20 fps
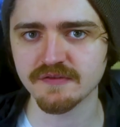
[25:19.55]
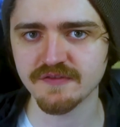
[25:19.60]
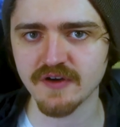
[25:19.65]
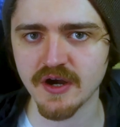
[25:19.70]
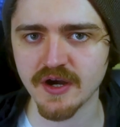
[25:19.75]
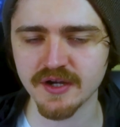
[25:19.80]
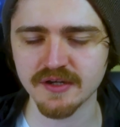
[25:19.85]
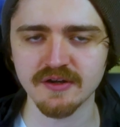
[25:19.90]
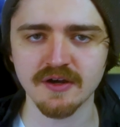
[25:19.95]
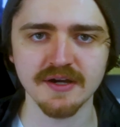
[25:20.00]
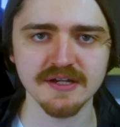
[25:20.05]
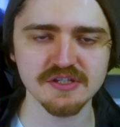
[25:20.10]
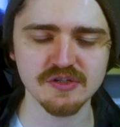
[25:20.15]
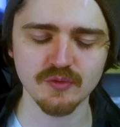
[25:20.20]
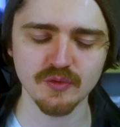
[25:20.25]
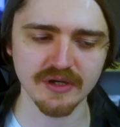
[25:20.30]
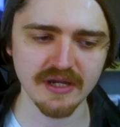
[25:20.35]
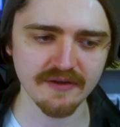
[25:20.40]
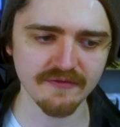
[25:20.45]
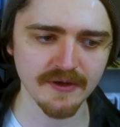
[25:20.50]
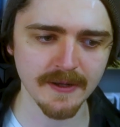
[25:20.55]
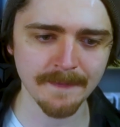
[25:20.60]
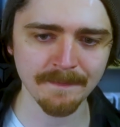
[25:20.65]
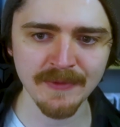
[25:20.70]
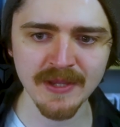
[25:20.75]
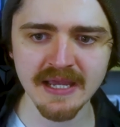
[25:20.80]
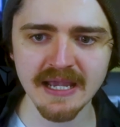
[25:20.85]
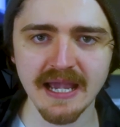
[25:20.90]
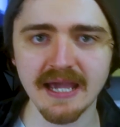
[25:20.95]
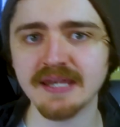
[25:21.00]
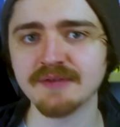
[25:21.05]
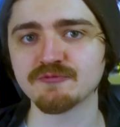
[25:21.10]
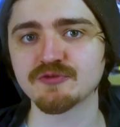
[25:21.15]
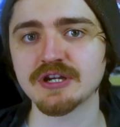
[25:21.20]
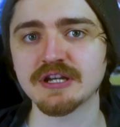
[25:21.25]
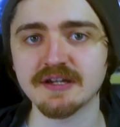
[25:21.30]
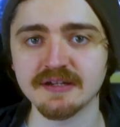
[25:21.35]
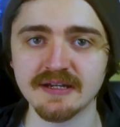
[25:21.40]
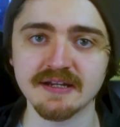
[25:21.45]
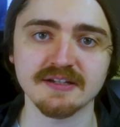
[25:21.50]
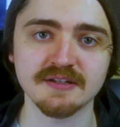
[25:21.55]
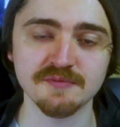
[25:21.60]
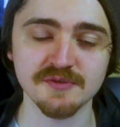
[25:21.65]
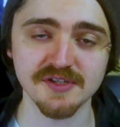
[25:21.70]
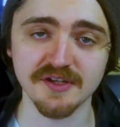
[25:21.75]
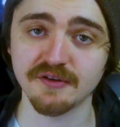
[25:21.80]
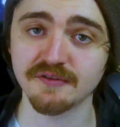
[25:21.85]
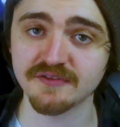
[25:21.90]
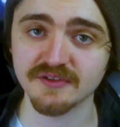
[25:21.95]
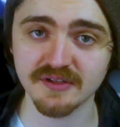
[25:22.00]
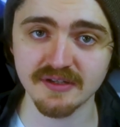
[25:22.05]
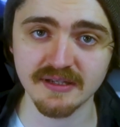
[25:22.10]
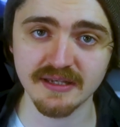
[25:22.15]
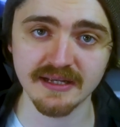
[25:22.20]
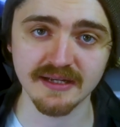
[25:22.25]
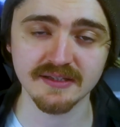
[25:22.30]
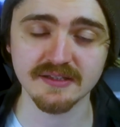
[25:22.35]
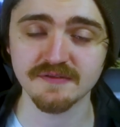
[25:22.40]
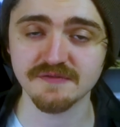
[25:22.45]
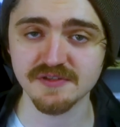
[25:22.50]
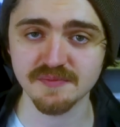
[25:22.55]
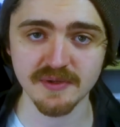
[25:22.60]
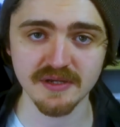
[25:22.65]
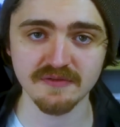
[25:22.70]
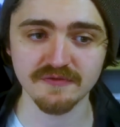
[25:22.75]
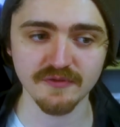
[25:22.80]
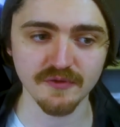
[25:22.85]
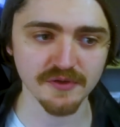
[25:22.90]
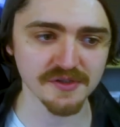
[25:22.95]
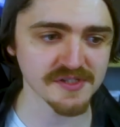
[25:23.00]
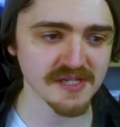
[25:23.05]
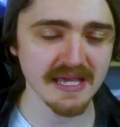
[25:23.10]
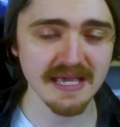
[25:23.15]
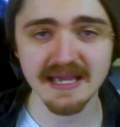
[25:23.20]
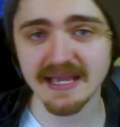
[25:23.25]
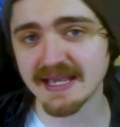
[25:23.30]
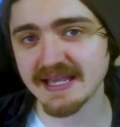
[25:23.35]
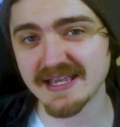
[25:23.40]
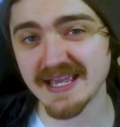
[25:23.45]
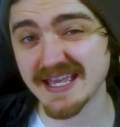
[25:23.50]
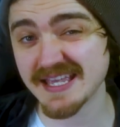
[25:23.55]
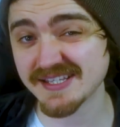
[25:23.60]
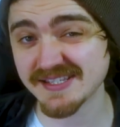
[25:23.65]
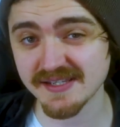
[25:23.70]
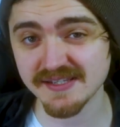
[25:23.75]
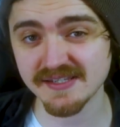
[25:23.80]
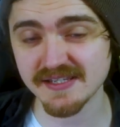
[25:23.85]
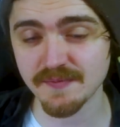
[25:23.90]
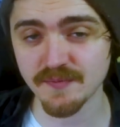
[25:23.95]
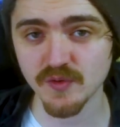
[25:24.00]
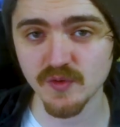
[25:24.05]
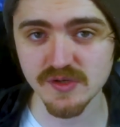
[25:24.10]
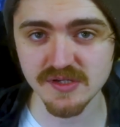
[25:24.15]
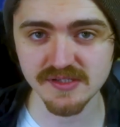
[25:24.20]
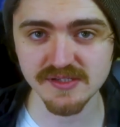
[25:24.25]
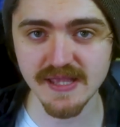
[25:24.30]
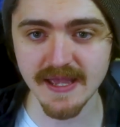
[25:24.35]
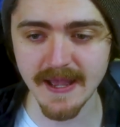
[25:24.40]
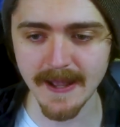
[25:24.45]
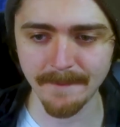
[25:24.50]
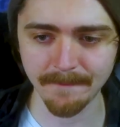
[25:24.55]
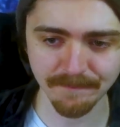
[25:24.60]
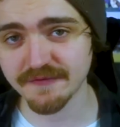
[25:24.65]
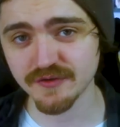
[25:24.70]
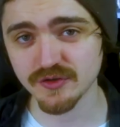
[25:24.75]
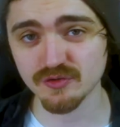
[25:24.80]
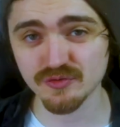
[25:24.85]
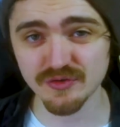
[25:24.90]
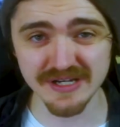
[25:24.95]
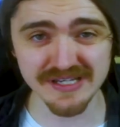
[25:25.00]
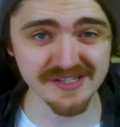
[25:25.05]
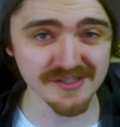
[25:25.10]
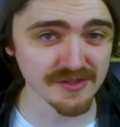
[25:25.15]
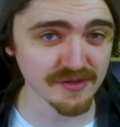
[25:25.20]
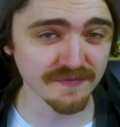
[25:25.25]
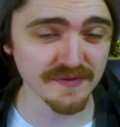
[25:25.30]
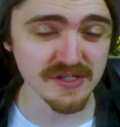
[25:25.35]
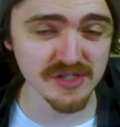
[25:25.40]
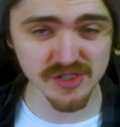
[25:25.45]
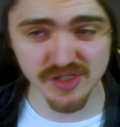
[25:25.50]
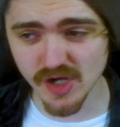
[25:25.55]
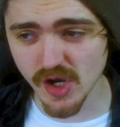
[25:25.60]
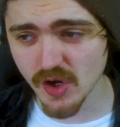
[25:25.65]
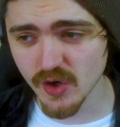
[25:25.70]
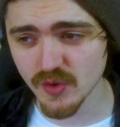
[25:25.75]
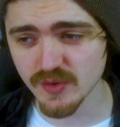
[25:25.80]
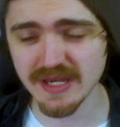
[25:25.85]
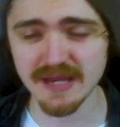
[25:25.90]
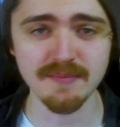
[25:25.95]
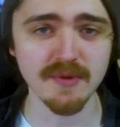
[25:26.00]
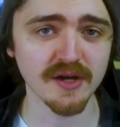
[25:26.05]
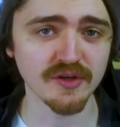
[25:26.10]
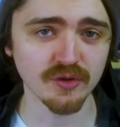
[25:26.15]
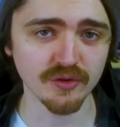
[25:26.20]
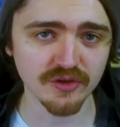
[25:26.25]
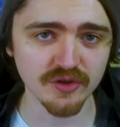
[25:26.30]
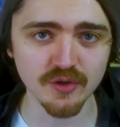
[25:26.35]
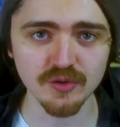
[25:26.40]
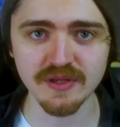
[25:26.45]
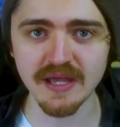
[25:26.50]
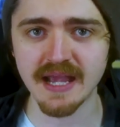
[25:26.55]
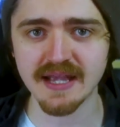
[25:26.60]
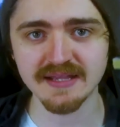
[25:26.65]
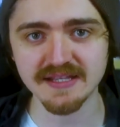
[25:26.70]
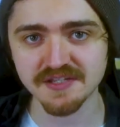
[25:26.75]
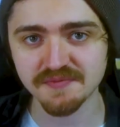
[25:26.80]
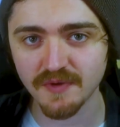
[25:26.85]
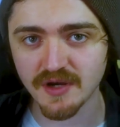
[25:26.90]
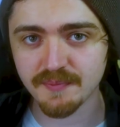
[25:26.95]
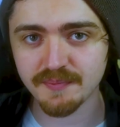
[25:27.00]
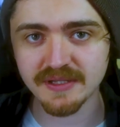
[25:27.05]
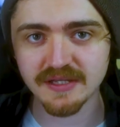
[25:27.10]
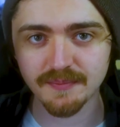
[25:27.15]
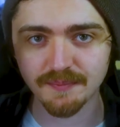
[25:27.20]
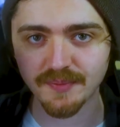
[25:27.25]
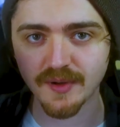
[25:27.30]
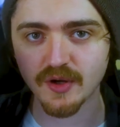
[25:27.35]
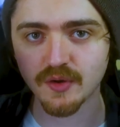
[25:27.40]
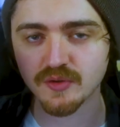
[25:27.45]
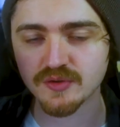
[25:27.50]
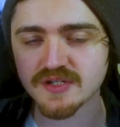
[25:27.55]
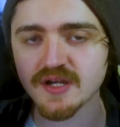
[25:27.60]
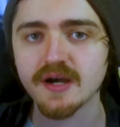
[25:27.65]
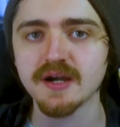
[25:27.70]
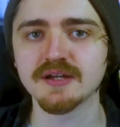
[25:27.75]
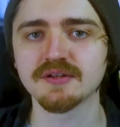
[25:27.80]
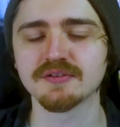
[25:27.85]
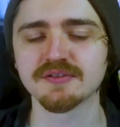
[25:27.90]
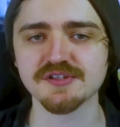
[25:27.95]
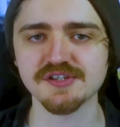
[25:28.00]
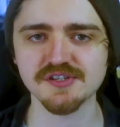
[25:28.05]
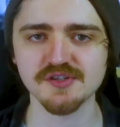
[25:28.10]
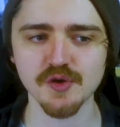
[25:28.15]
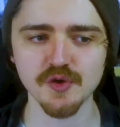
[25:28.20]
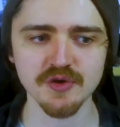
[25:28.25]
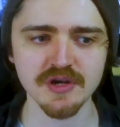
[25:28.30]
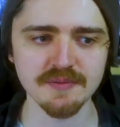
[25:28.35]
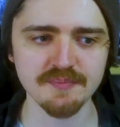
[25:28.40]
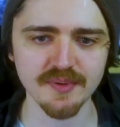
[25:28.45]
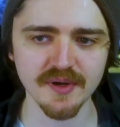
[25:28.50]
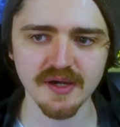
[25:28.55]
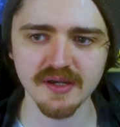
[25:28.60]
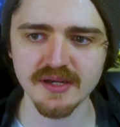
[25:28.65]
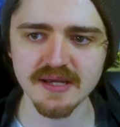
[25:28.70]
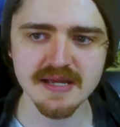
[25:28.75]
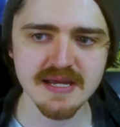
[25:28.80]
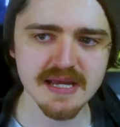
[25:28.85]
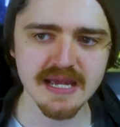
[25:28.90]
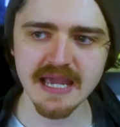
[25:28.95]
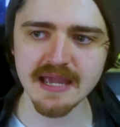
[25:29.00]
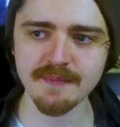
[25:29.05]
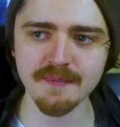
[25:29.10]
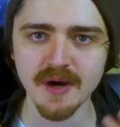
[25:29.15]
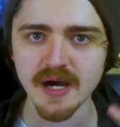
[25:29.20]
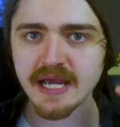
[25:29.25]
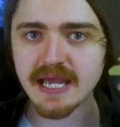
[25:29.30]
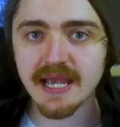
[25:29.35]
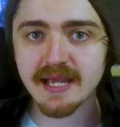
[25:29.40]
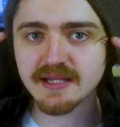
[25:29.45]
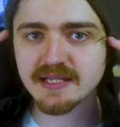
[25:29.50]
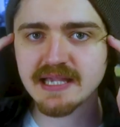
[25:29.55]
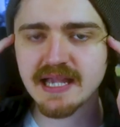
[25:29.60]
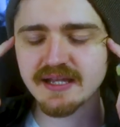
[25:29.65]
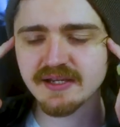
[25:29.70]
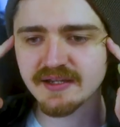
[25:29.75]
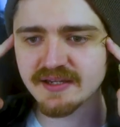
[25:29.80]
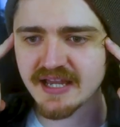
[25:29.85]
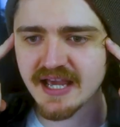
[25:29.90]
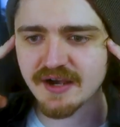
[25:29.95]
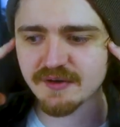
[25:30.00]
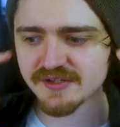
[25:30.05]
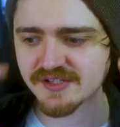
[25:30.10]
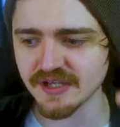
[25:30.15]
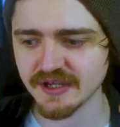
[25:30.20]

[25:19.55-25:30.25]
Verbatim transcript: of Iron Heights or whatever and reconnect himself to the negative speed force. It is as simple as that. Now, for the reasons of the show, they might not do that, and this might be the bow tied on the story, but in my head canon now,